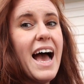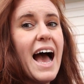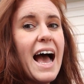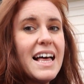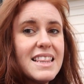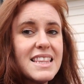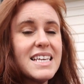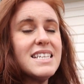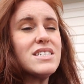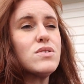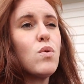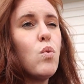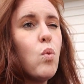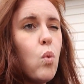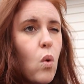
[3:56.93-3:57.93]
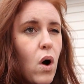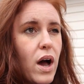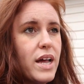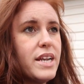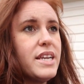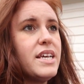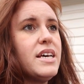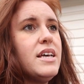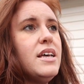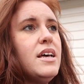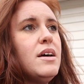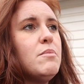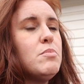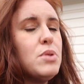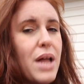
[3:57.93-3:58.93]
at least one
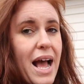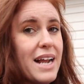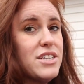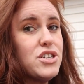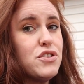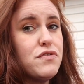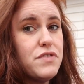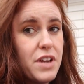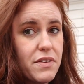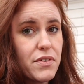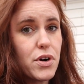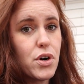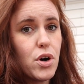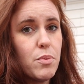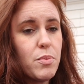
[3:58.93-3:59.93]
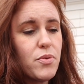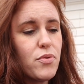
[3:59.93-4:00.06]
plant you've never grown